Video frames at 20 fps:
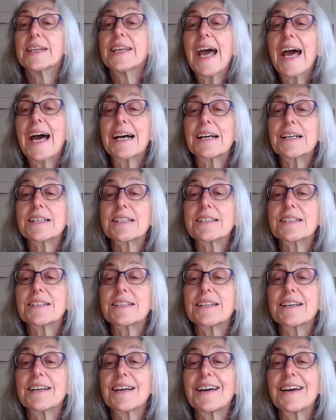
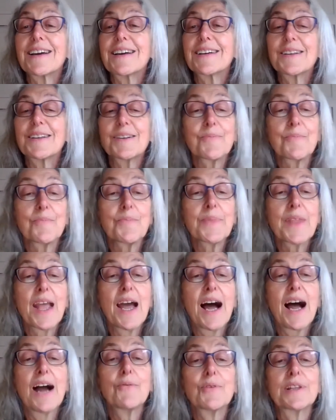Next,
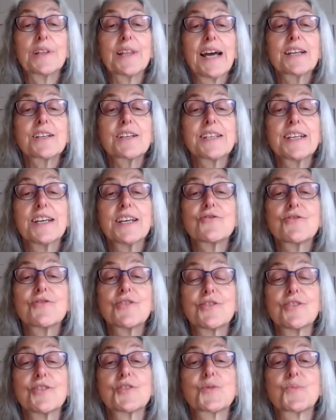I would like to
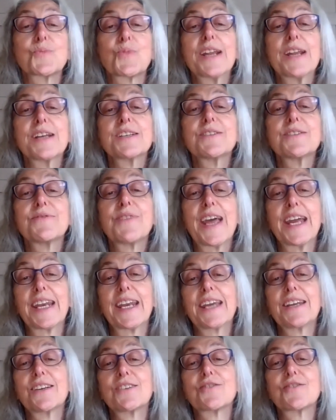introduce Brenna
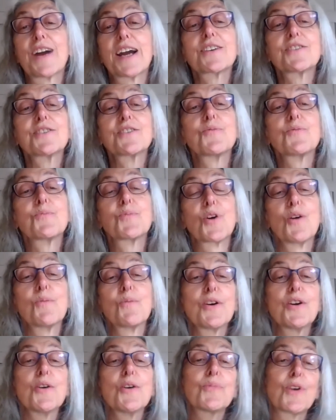DeVaney, Director of Pro
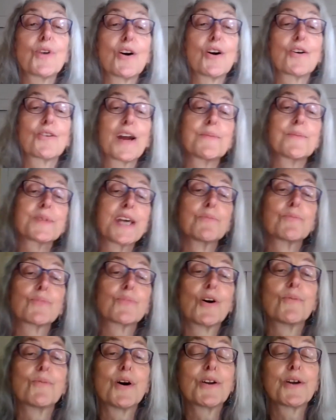Bono Programs and
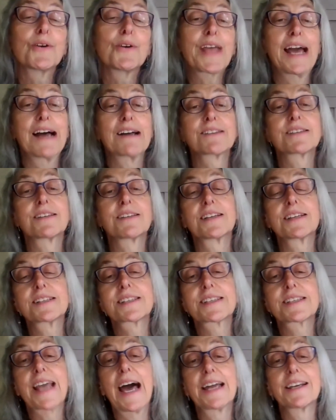Pro Bono Counsel at
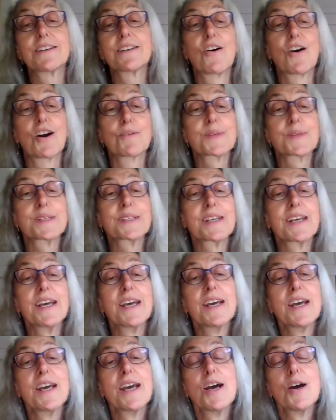Skadden Arps.
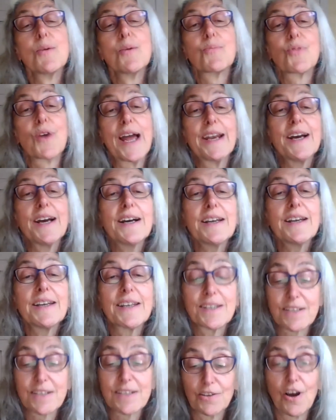Brenna
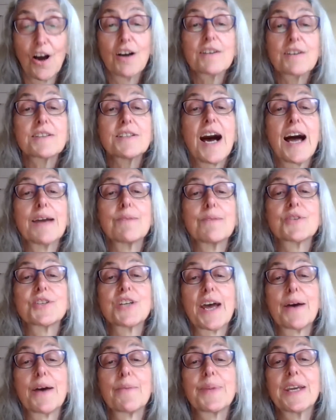is a longtime
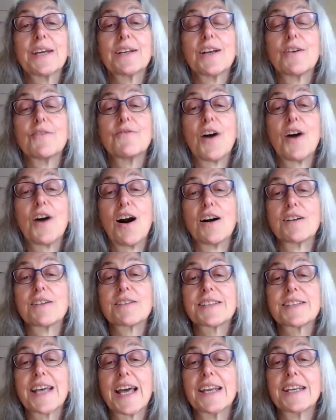champion of
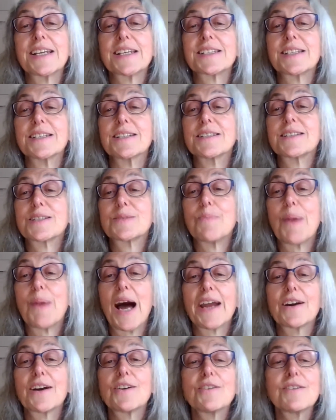VOLs and has
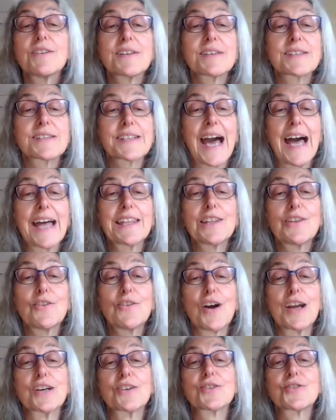inspired Skadden
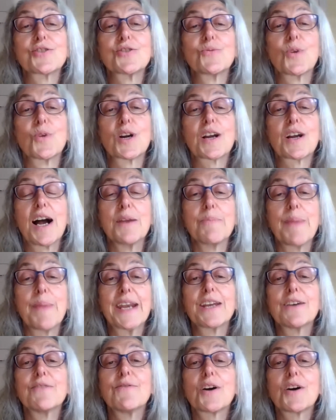lawyers to work on
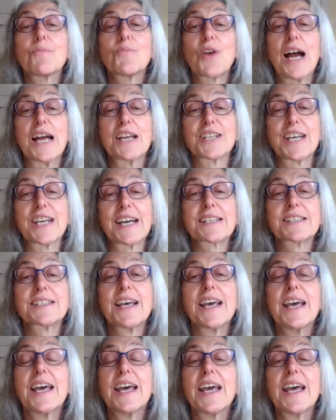many of our projects,